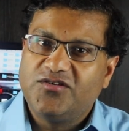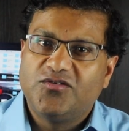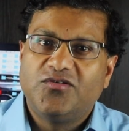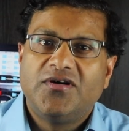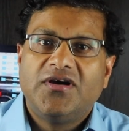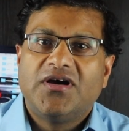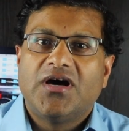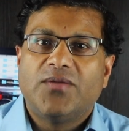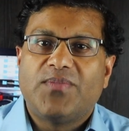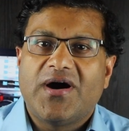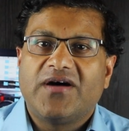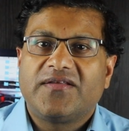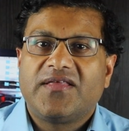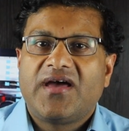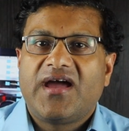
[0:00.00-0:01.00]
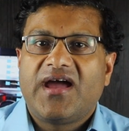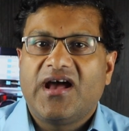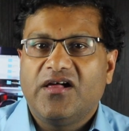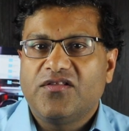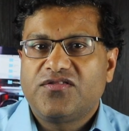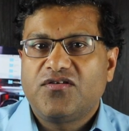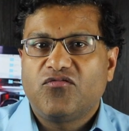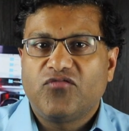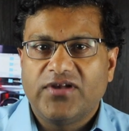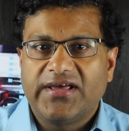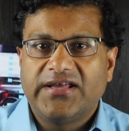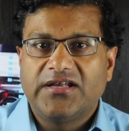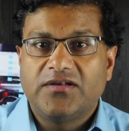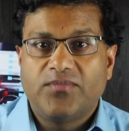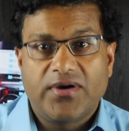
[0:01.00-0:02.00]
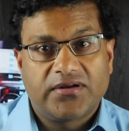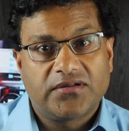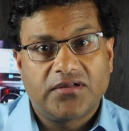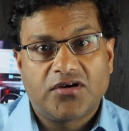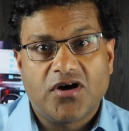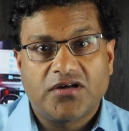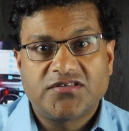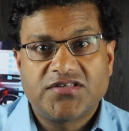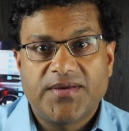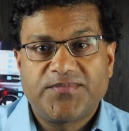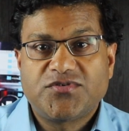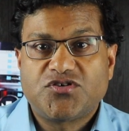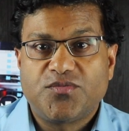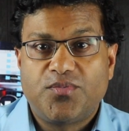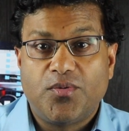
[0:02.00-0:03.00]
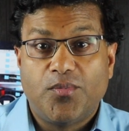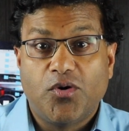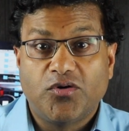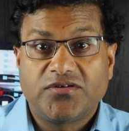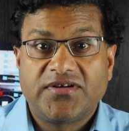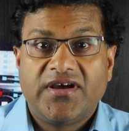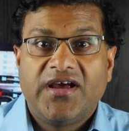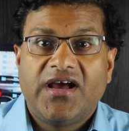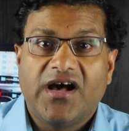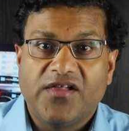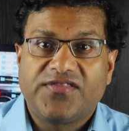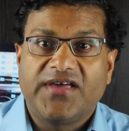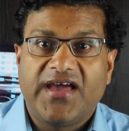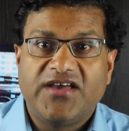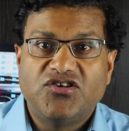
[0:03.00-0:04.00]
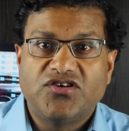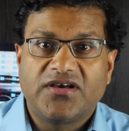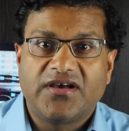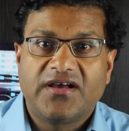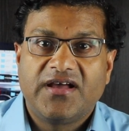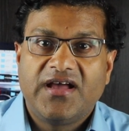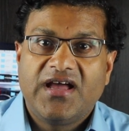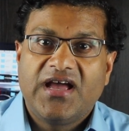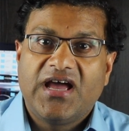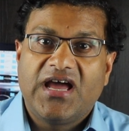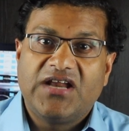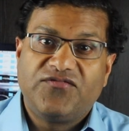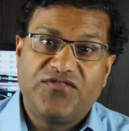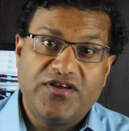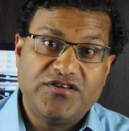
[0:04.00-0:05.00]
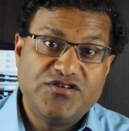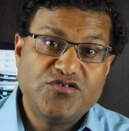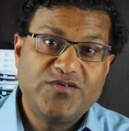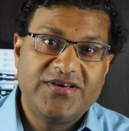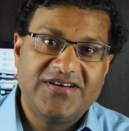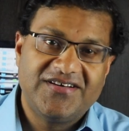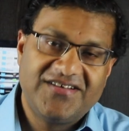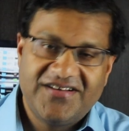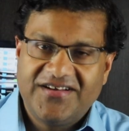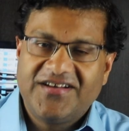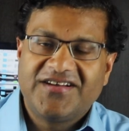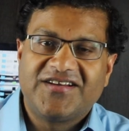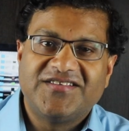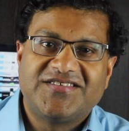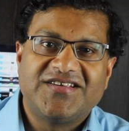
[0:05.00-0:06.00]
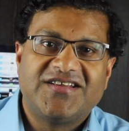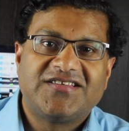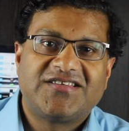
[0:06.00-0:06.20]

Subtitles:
you about health-related medical concepts to promote healthy aging. And if you're new here, consider